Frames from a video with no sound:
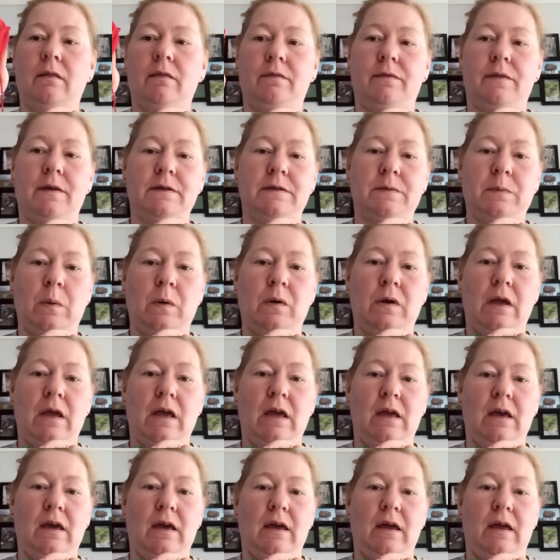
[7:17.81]
This one
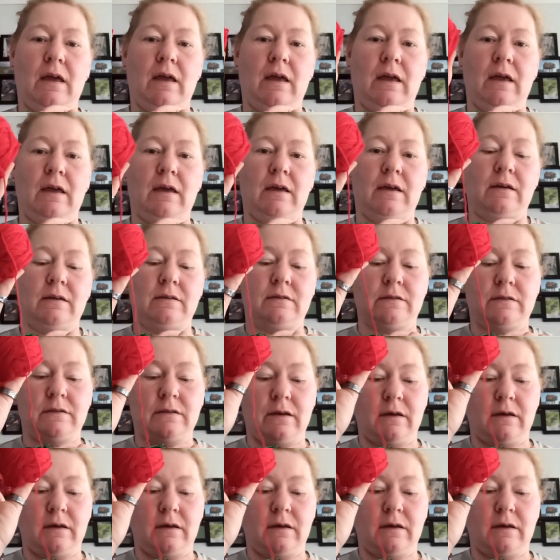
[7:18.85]
here is,